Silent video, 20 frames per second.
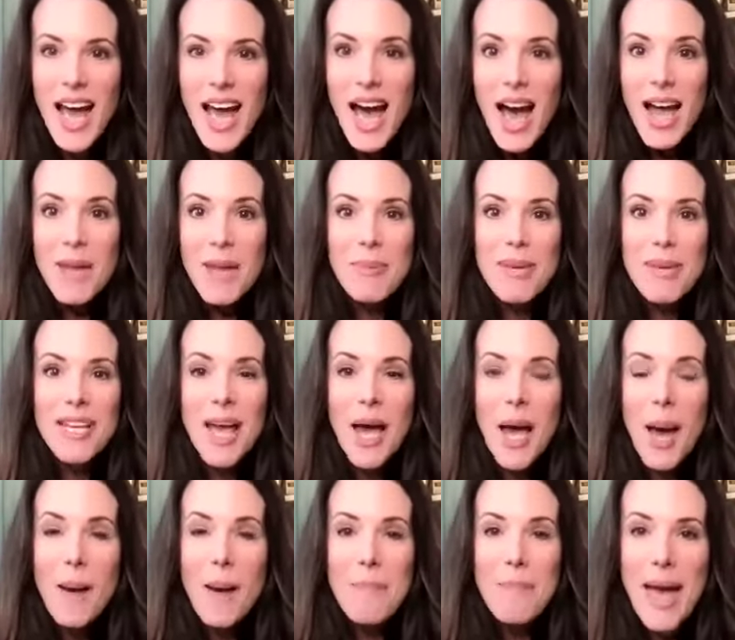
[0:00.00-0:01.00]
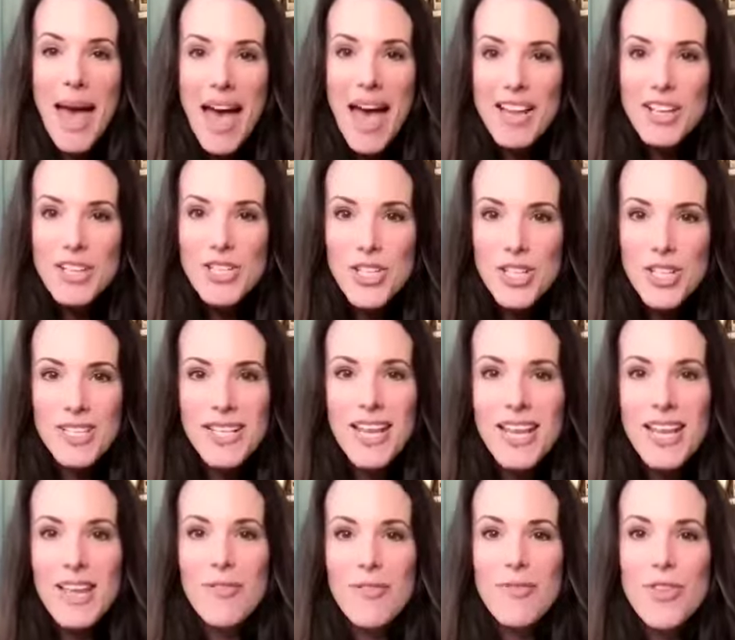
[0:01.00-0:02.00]
I mean, imagine
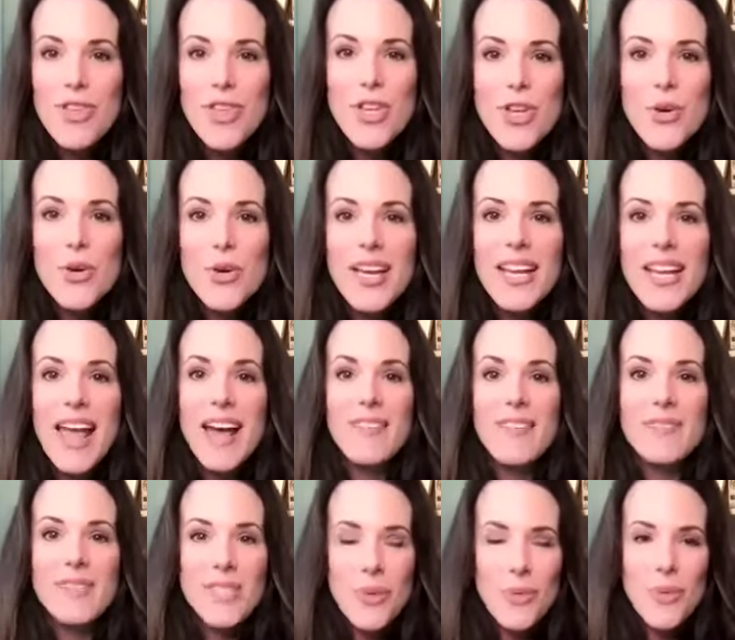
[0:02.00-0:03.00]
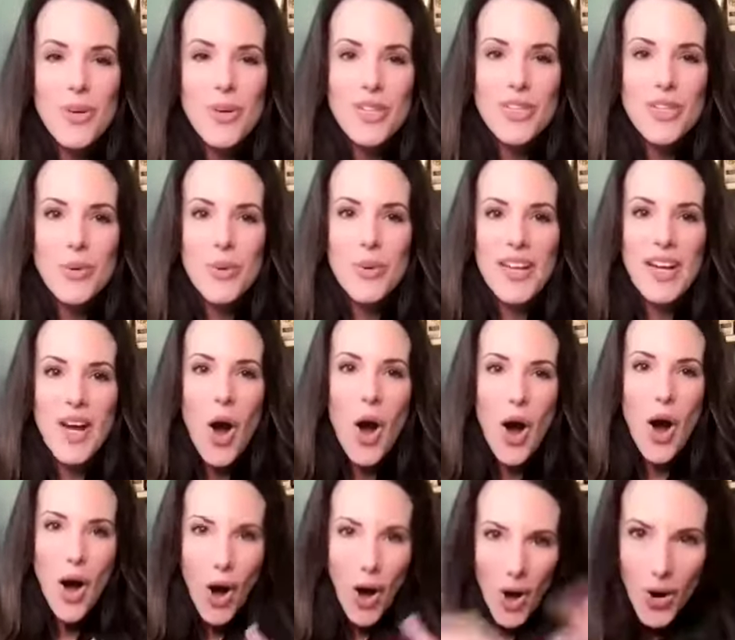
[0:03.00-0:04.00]
if you could have someone doing
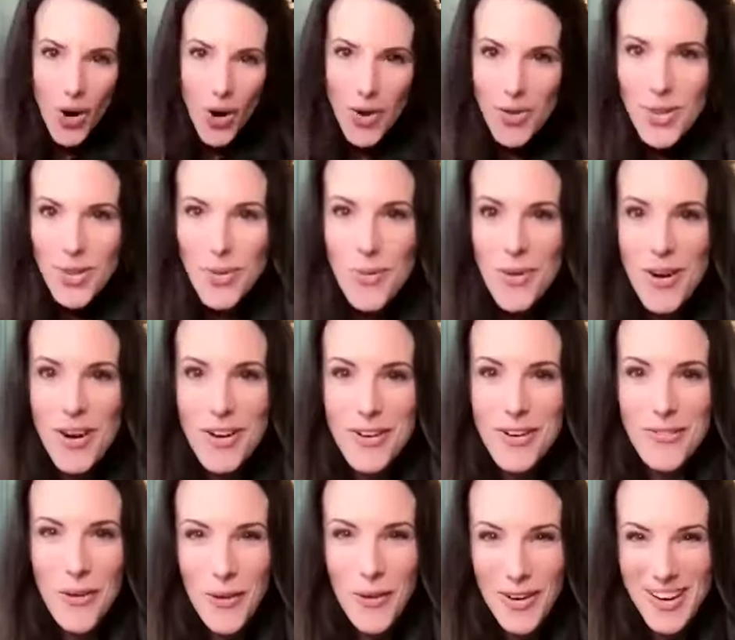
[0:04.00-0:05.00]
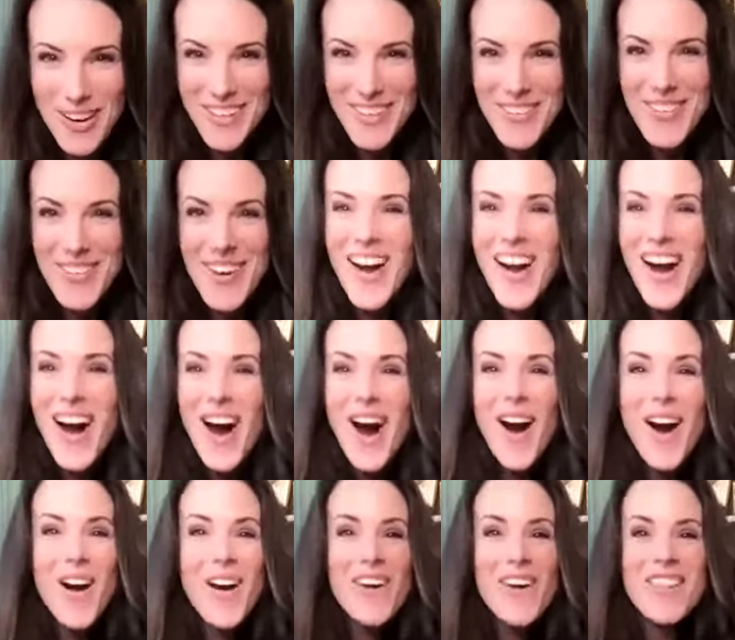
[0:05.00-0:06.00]
all the work for you,
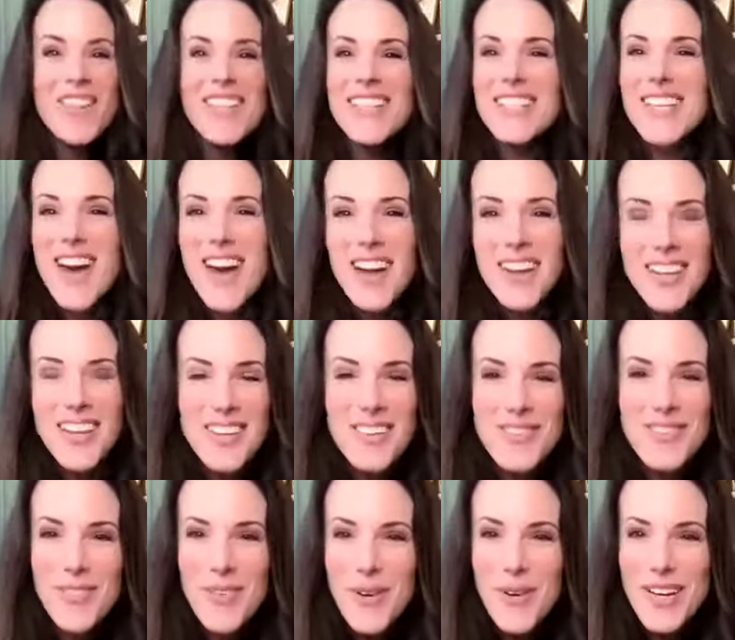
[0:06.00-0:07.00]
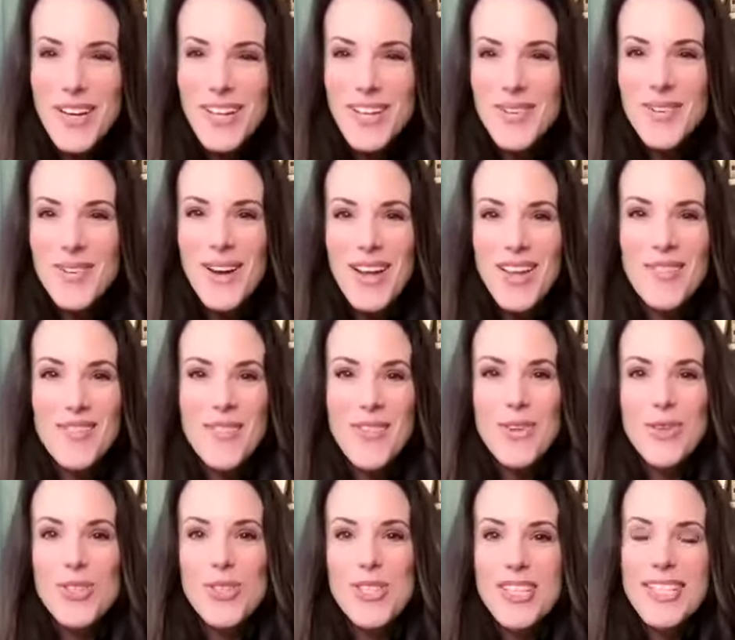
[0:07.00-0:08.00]
all the talking for you, if
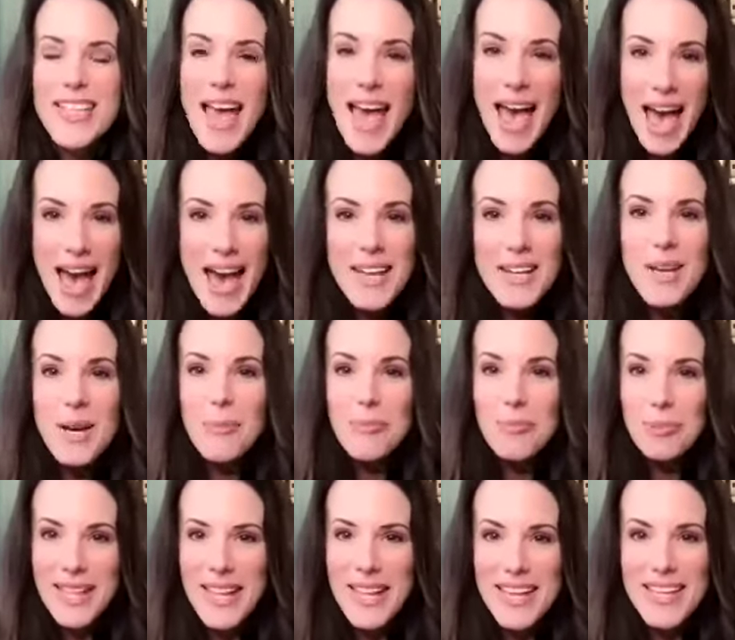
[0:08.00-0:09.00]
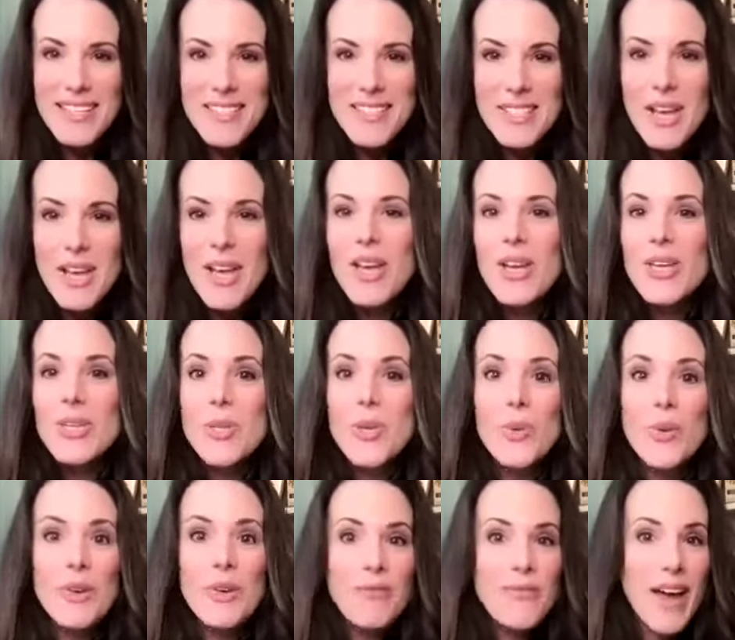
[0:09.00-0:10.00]
you just had a place
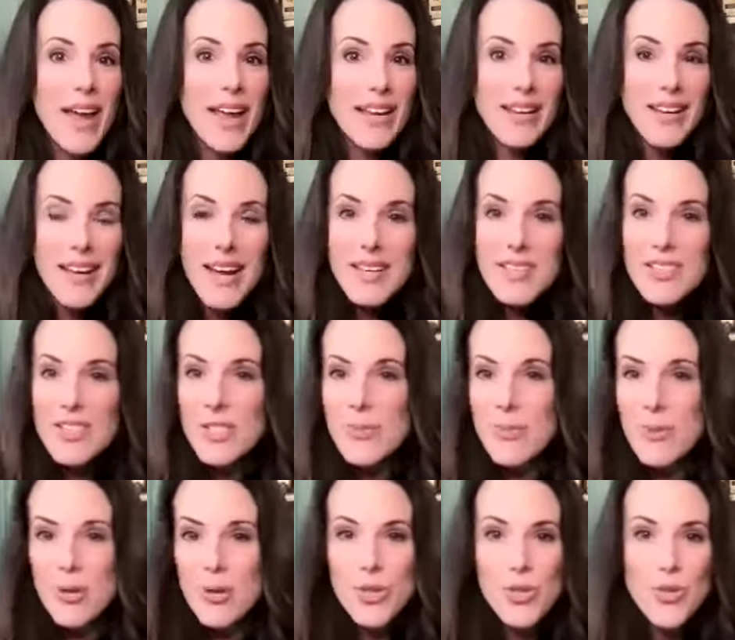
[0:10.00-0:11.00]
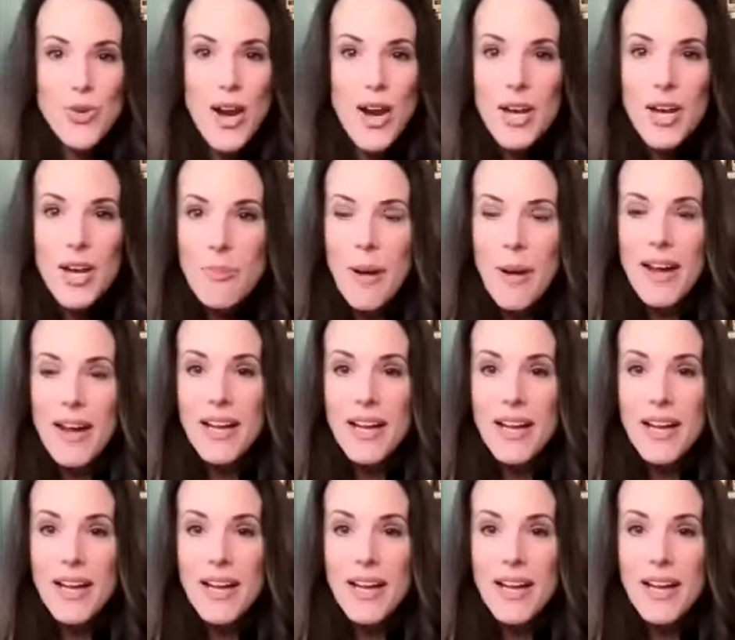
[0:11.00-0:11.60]
to invite customers, trial pack